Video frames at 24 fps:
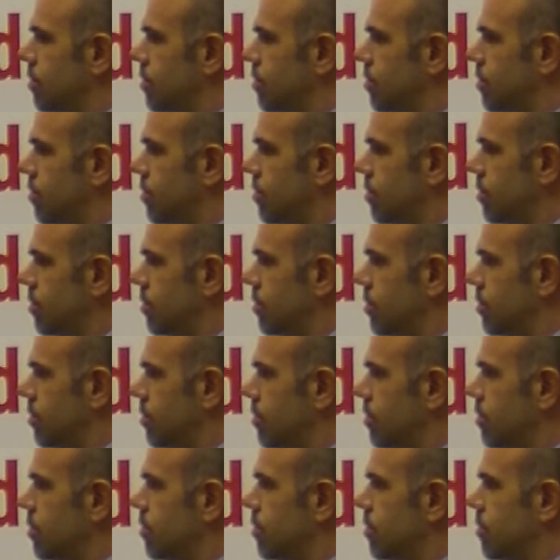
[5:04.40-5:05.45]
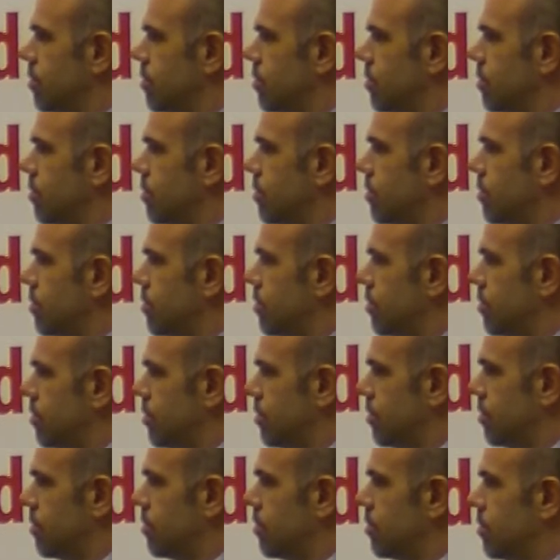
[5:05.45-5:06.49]

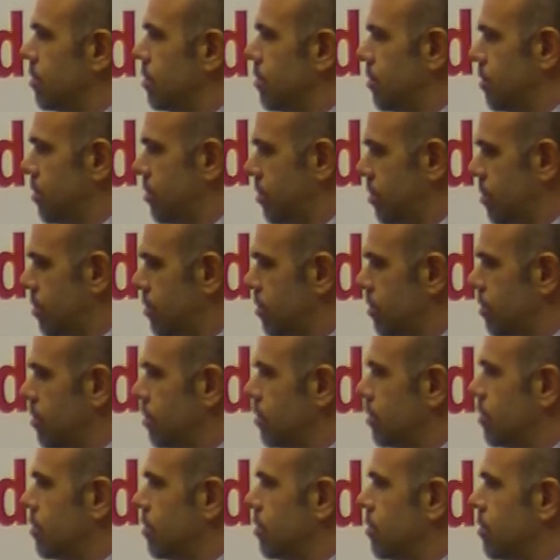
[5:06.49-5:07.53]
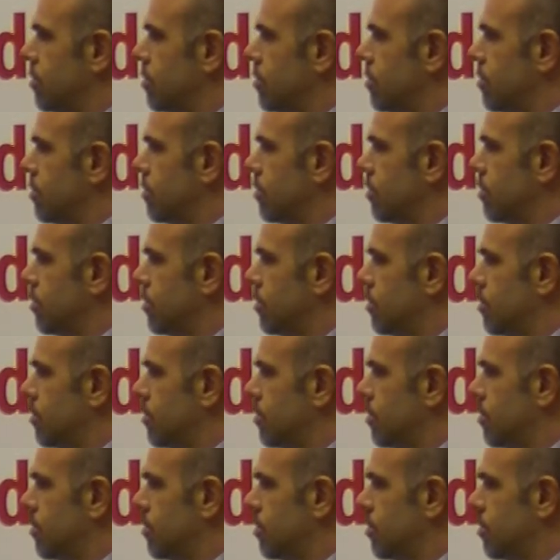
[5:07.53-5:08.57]

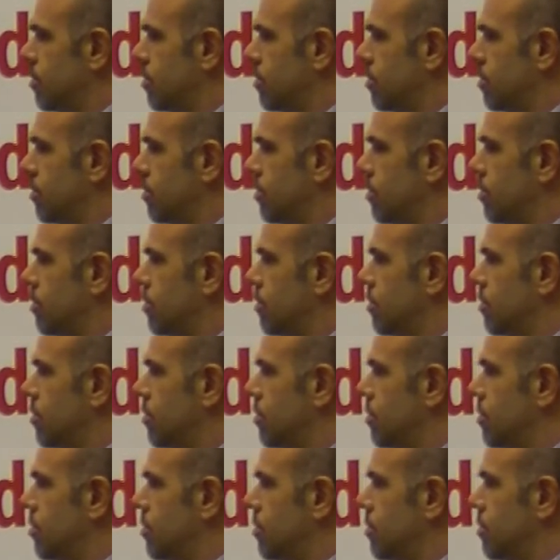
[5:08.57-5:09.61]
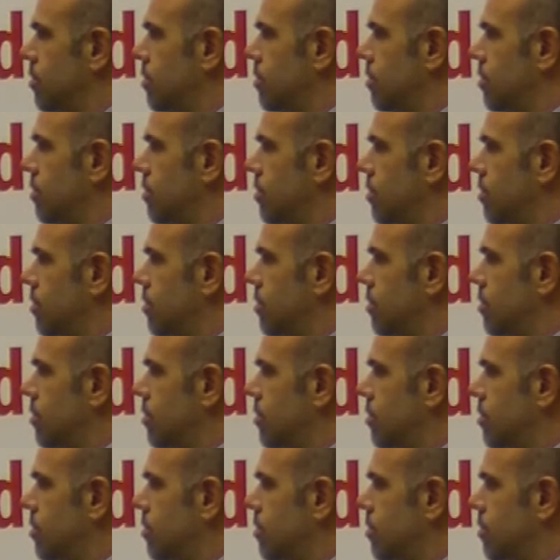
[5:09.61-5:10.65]

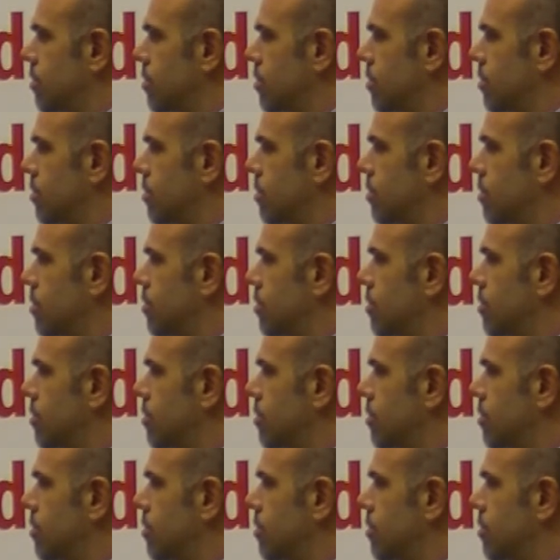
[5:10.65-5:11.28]
The person shown says nothing.